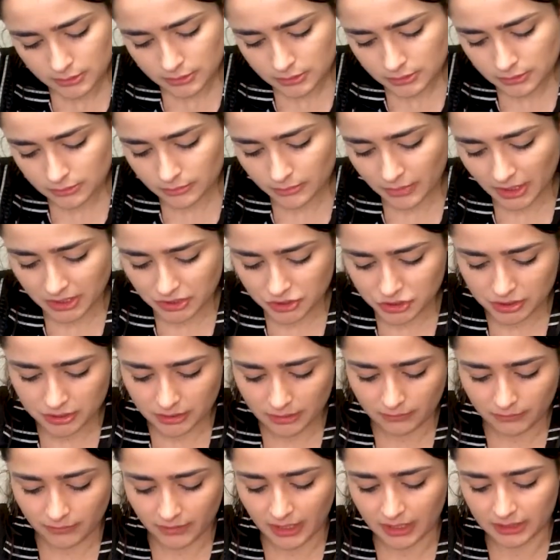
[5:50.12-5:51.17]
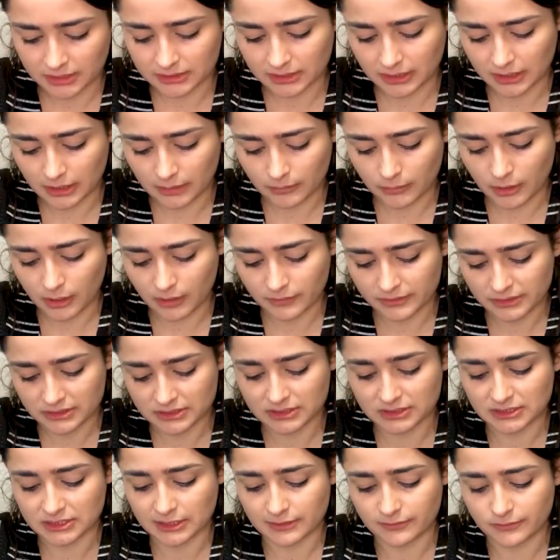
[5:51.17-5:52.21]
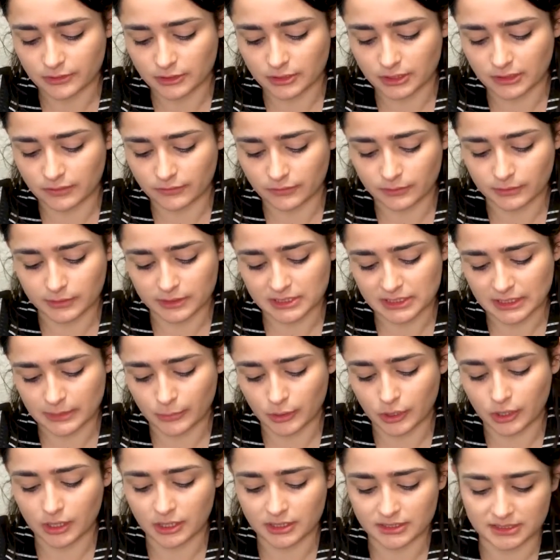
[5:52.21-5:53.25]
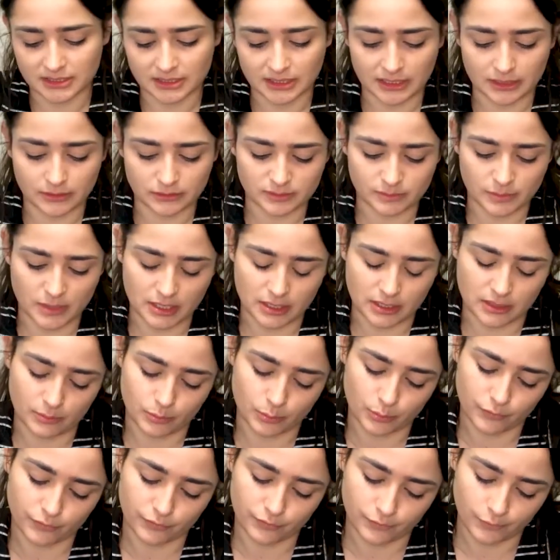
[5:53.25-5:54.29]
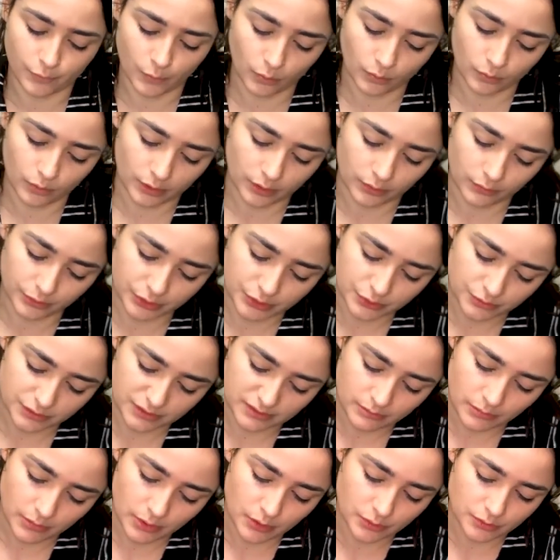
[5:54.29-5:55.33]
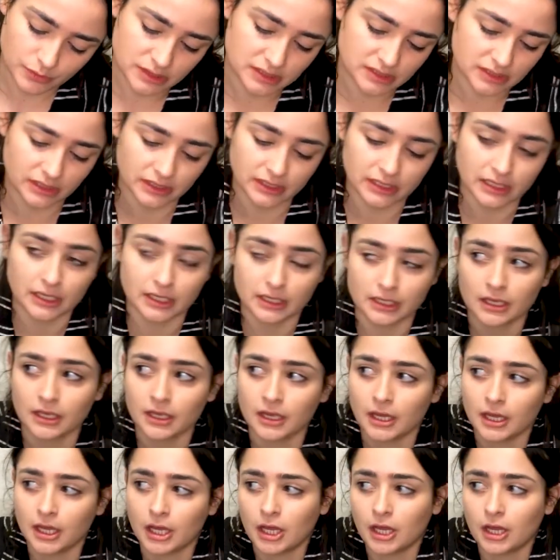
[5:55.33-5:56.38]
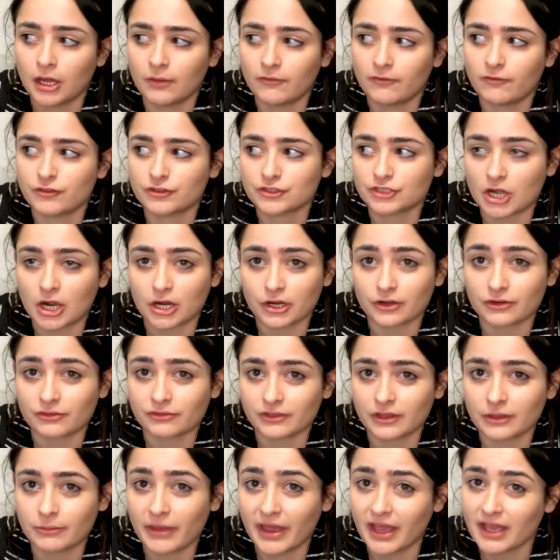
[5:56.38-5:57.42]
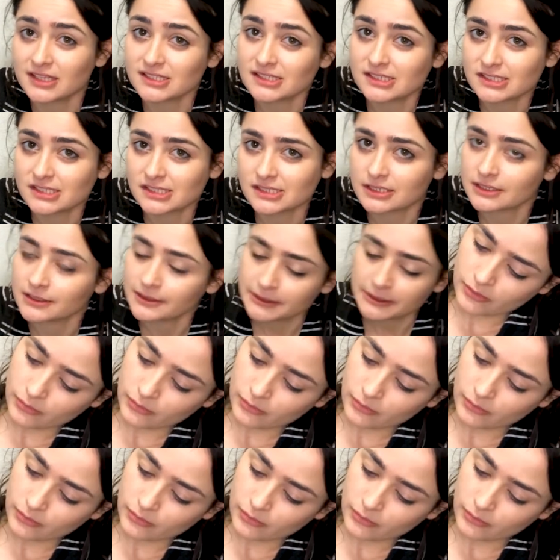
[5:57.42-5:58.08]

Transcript: to mention the fact that I'm obviously diverting from the type of content that I was making before, which was mostly photography based.